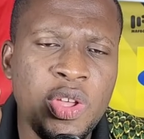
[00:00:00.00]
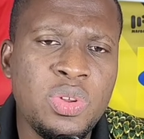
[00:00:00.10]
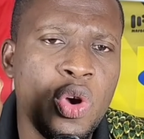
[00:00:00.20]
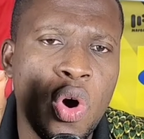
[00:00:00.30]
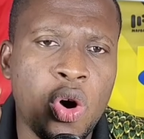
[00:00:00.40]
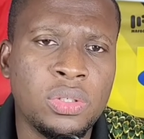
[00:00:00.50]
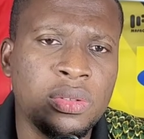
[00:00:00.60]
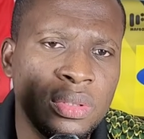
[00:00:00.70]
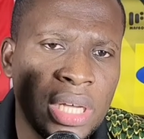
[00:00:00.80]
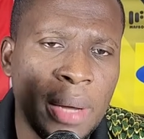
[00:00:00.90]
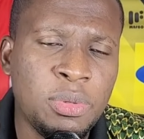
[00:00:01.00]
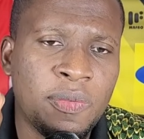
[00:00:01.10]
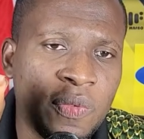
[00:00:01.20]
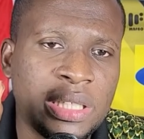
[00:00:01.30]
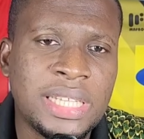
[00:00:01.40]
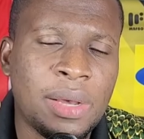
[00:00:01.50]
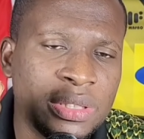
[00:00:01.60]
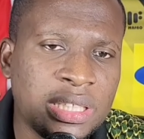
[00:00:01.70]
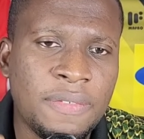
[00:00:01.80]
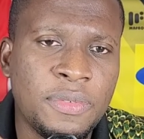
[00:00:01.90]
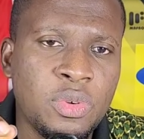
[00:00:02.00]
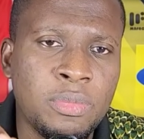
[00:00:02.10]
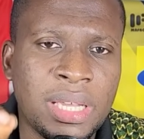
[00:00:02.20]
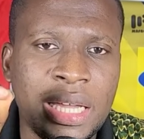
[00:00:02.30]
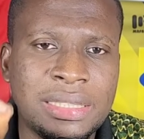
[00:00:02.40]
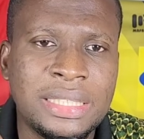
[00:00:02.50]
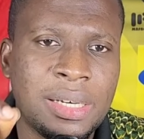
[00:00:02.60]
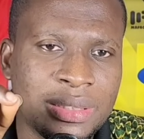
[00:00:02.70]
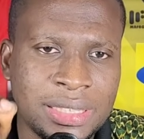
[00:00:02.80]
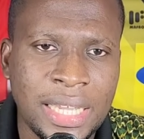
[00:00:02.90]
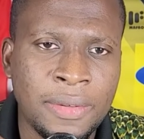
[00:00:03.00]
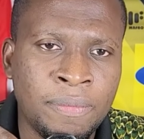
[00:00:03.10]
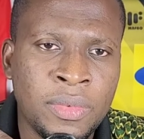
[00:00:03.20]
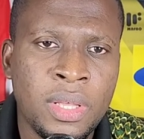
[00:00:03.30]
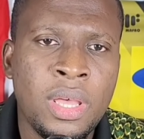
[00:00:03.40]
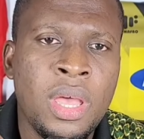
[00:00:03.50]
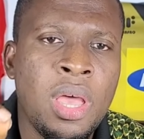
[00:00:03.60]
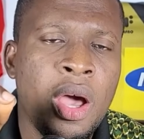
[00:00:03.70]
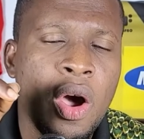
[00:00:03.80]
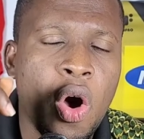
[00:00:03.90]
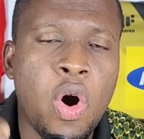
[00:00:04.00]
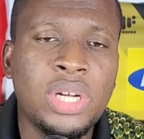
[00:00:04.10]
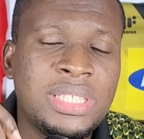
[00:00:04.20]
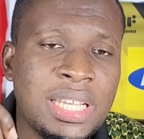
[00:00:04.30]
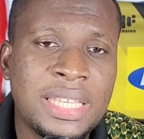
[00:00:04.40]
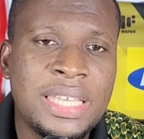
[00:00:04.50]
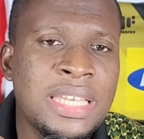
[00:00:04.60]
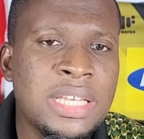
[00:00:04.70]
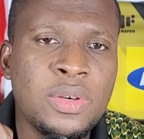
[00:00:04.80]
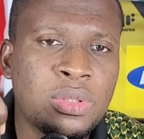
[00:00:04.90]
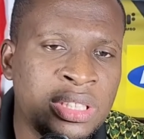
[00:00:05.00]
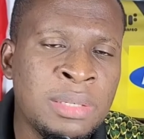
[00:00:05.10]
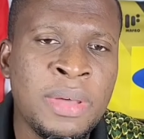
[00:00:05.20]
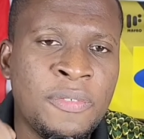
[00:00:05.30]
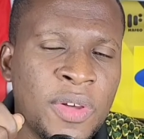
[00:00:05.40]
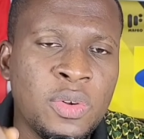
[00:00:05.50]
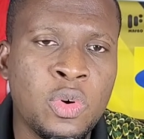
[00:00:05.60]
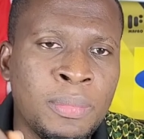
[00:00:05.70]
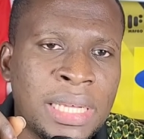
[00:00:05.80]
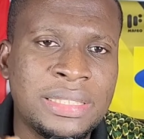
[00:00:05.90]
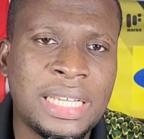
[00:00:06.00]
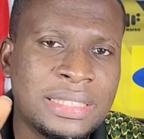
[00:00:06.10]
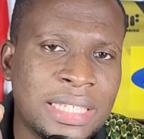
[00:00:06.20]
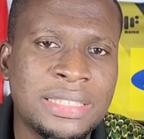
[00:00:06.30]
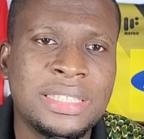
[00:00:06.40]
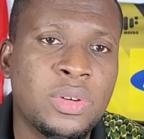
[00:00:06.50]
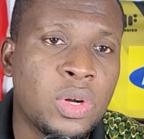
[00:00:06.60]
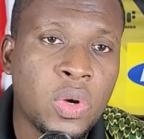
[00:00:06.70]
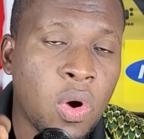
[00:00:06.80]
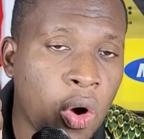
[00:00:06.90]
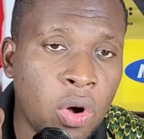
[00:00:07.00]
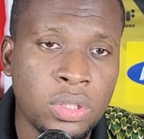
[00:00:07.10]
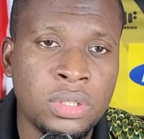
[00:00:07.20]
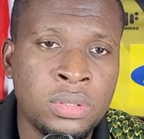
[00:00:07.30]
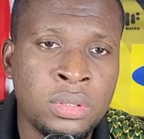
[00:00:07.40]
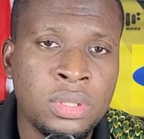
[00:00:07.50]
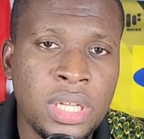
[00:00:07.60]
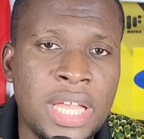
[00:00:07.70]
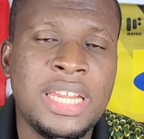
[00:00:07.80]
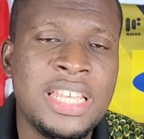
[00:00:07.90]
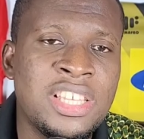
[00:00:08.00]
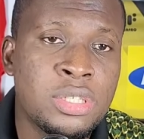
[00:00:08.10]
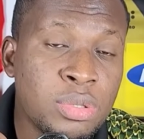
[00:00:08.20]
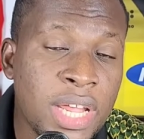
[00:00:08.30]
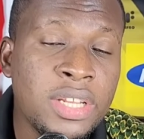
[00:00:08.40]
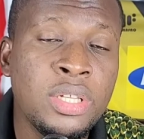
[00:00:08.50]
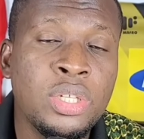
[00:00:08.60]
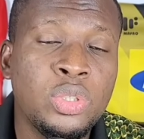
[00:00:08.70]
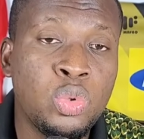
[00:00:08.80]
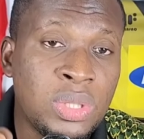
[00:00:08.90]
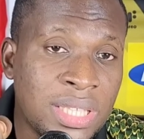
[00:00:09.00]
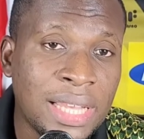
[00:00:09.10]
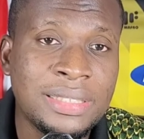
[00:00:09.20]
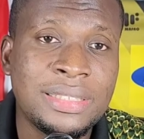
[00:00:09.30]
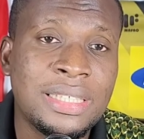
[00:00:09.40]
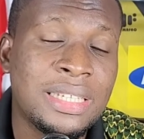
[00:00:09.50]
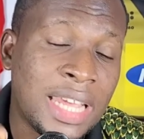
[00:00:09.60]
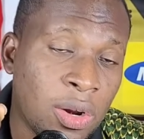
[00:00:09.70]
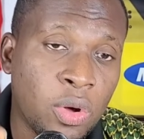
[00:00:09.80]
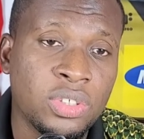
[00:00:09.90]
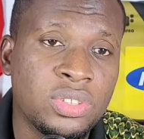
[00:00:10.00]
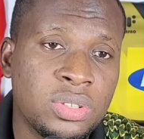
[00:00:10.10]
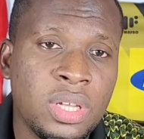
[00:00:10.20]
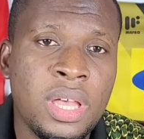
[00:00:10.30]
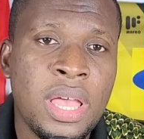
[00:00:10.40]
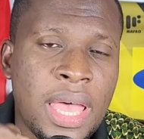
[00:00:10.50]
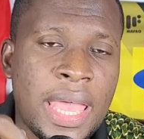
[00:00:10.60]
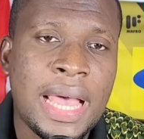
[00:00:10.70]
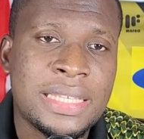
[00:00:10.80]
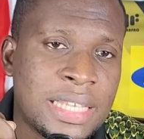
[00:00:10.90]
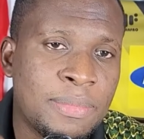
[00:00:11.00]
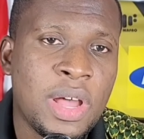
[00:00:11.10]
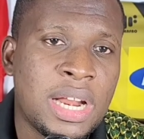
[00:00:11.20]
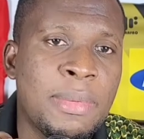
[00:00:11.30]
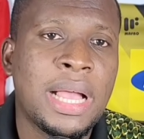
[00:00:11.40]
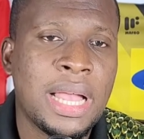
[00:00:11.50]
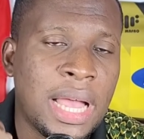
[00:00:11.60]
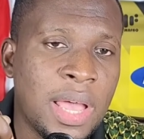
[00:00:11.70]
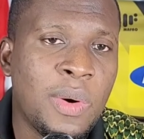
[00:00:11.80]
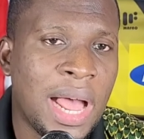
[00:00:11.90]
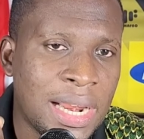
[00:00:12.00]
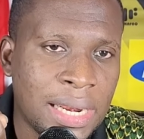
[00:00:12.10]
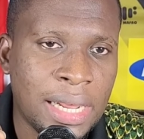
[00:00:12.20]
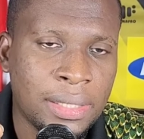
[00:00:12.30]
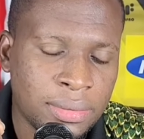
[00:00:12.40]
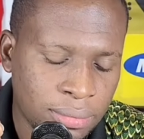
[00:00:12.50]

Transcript: video on Fatawu Safiu me ka chire o say or teki team efe Kumasi Asante Kotoko on and he is ready to test the laws. Asemo anamaka ewa hadada.